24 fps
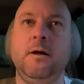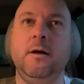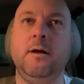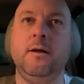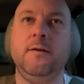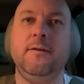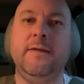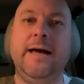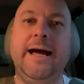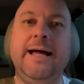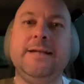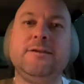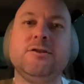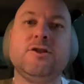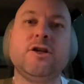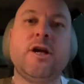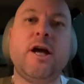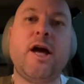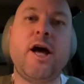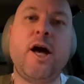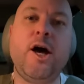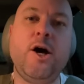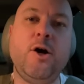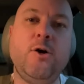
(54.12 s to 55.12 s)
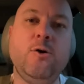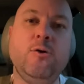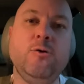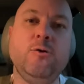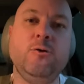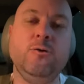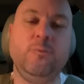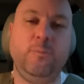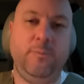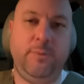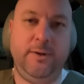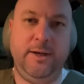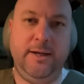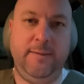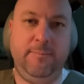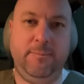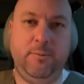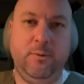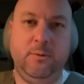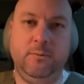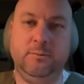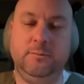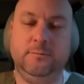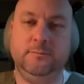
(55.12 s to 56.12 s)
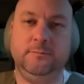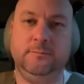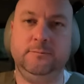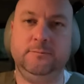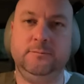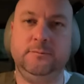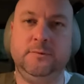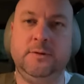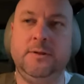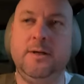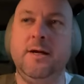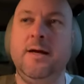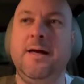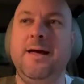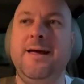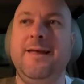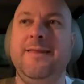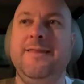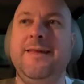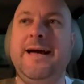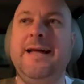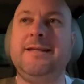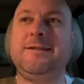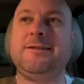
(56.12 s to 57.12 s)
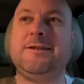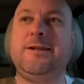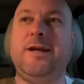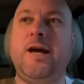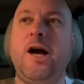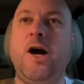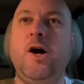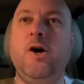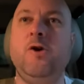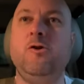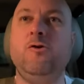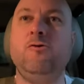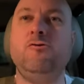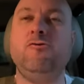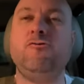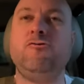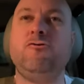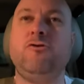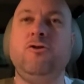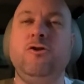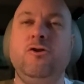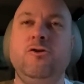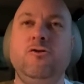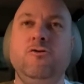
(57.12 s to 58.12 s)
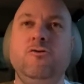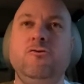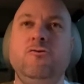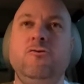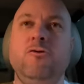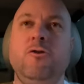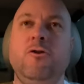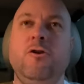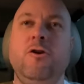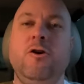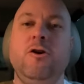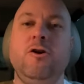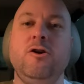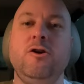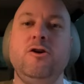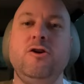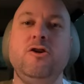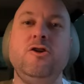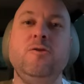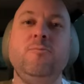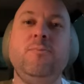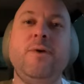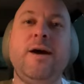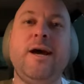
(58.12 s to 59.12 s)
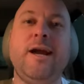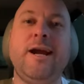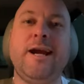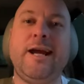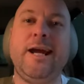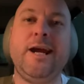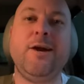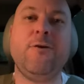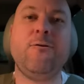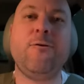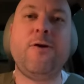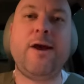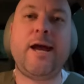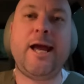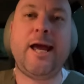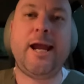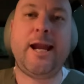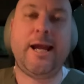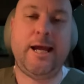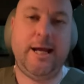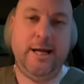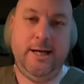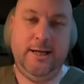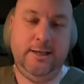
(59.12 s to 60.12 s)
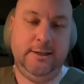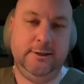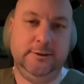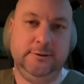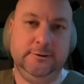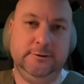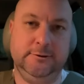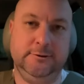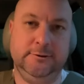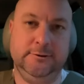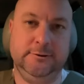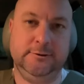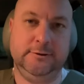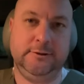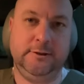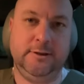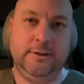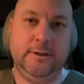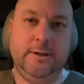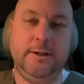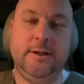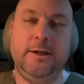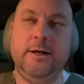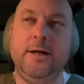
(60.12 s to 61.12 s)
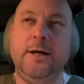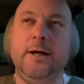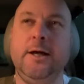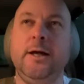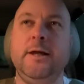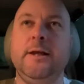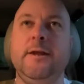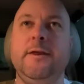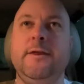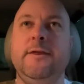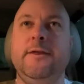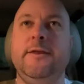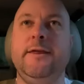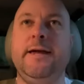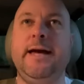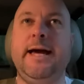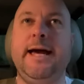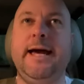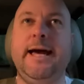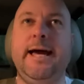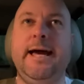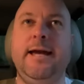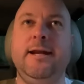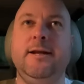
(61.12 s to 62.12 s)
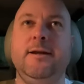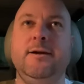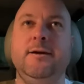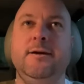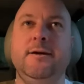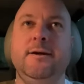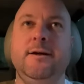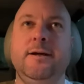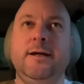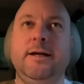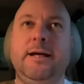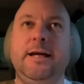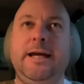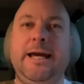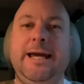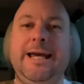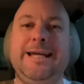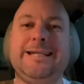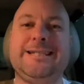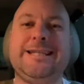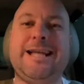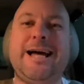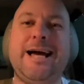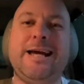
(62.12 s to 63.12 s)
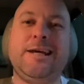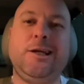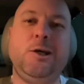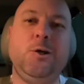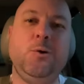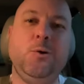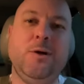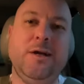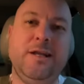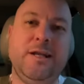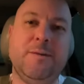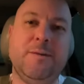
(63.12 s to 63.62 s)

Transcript: That's code, people. That's code to you better get ready that it's like you in the